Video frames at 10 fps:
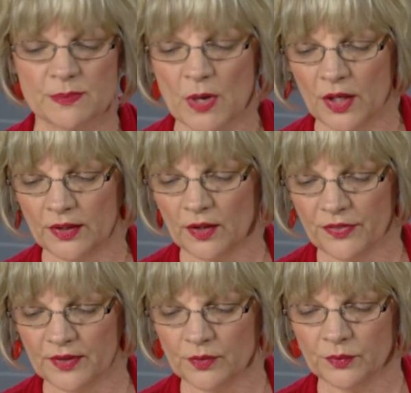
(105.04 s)
as mine, I
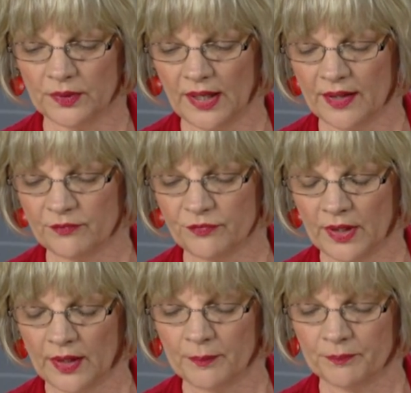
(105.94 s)
think it would
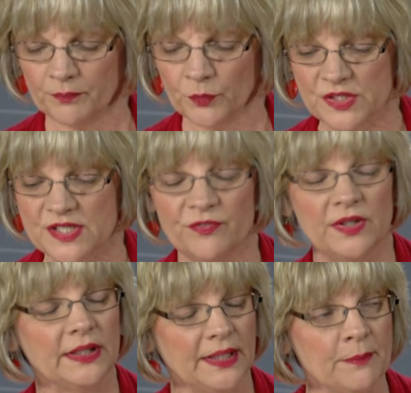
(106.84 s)

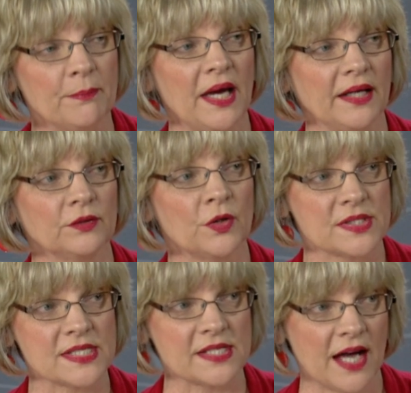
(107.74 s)
severely impact
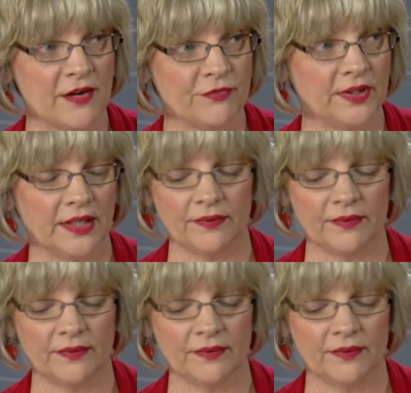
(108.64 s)
on staffing,